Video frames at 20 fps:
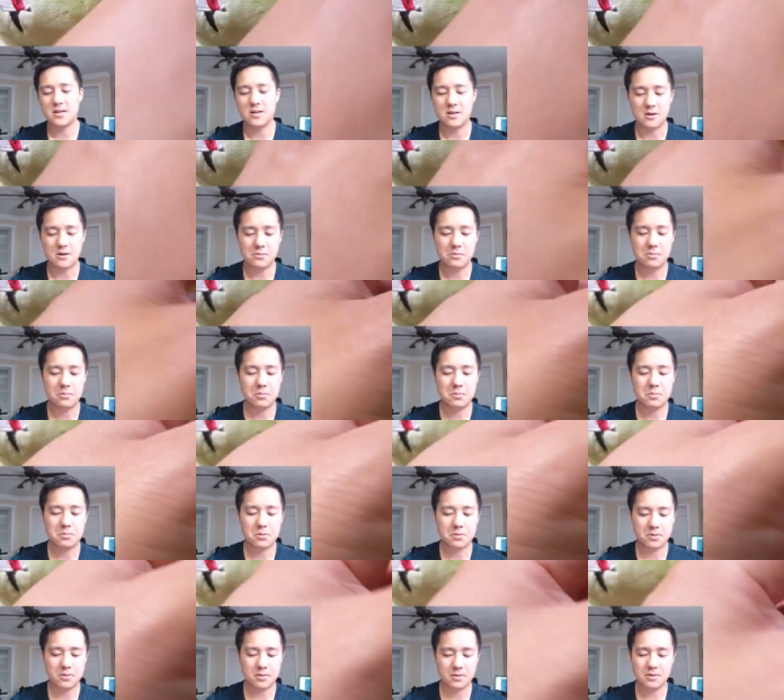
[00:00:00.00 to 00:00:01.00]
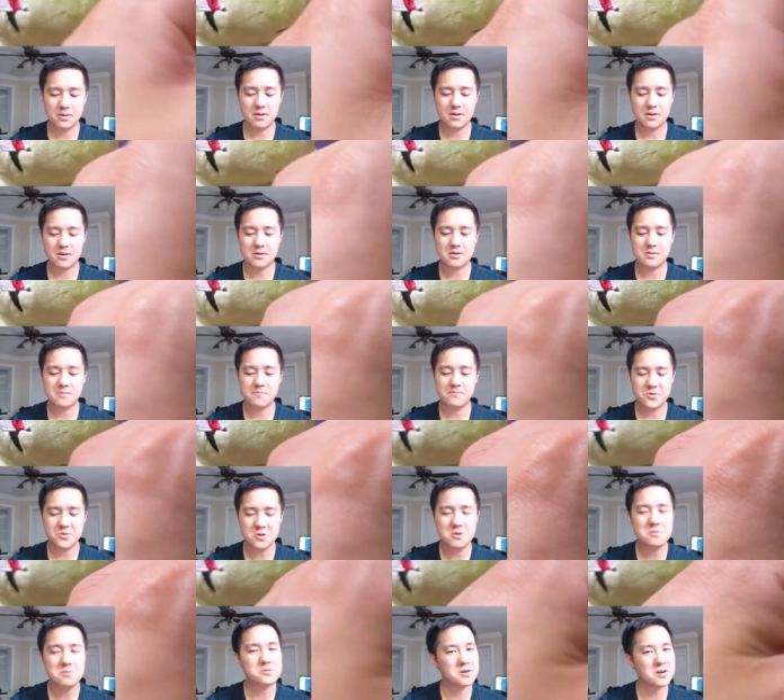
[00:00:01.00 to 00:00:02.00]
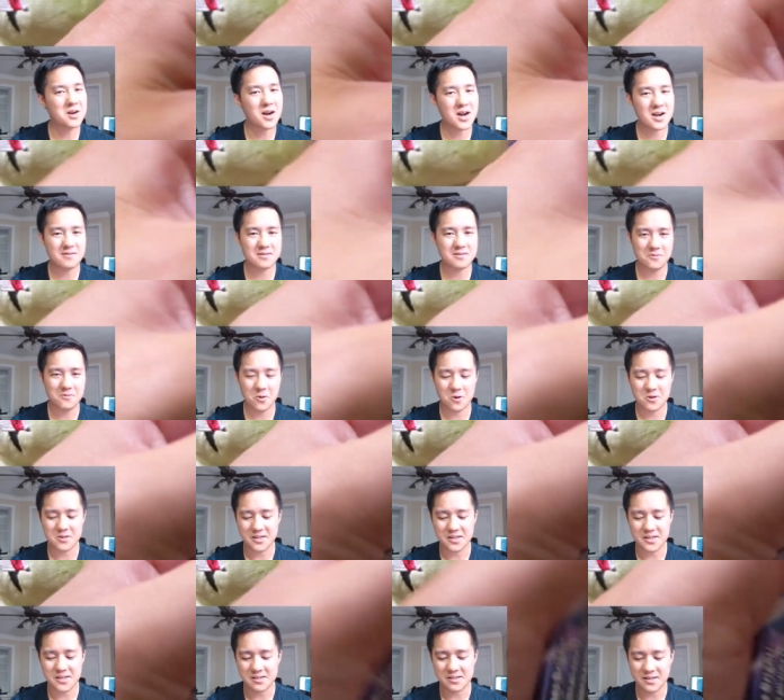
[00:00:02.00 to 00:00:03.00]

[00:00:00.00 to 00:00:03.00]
you know, dupes are kind of unfortunate because